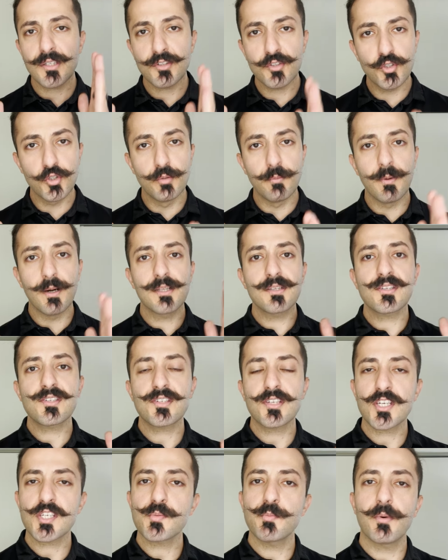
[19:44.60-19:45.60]
two months,
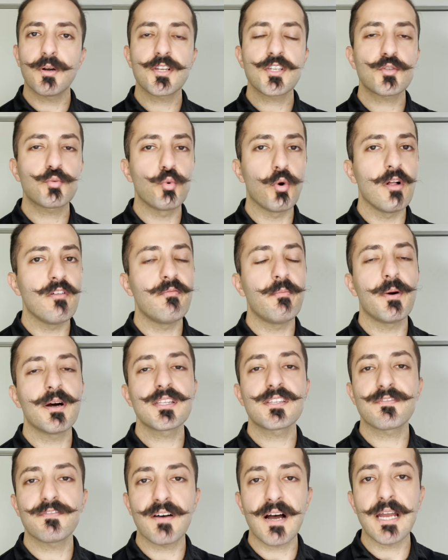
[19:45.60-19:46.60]
six months, twelve
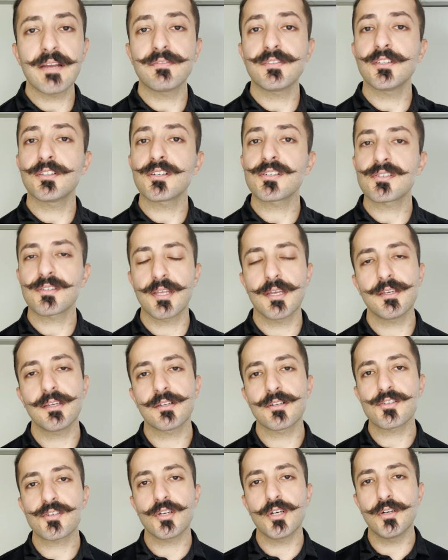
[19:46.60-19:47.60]
months, five years, ten
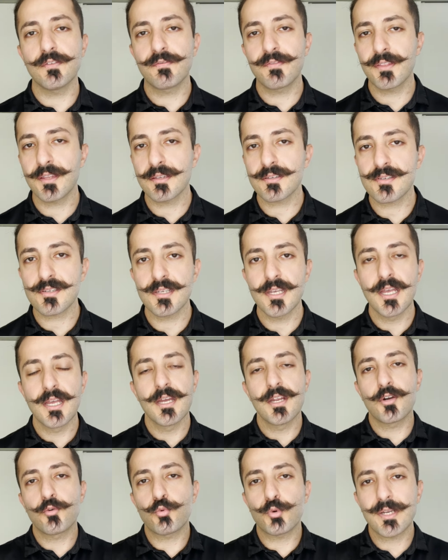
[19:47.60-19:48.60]
years of this
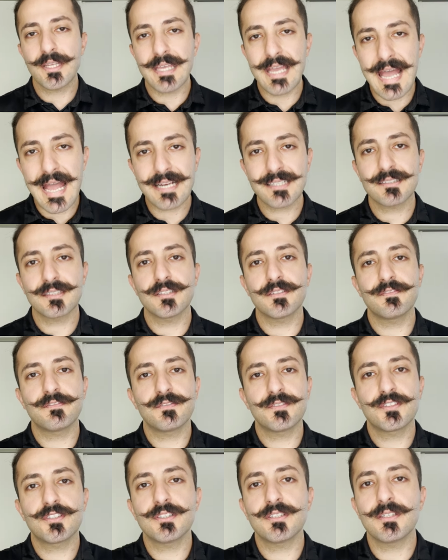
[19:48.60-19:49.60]

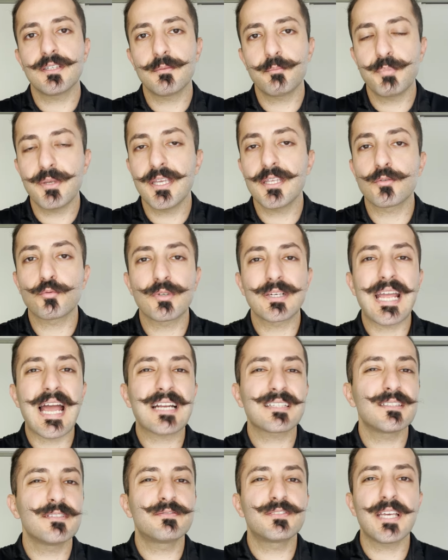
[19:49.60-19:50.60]
reactive to being
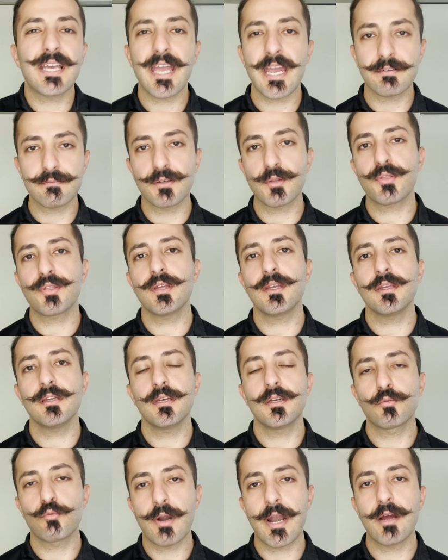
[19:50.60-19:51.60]
reactive to everything
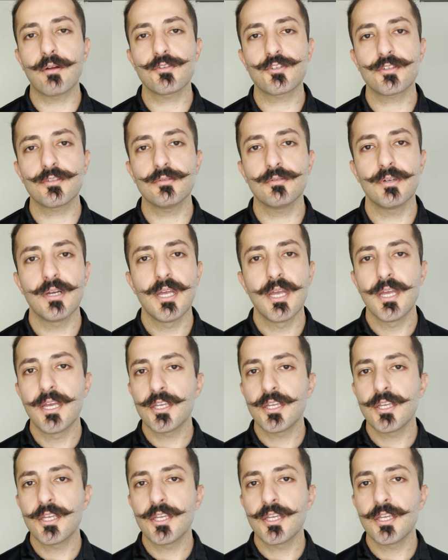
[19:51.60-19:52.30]
around you,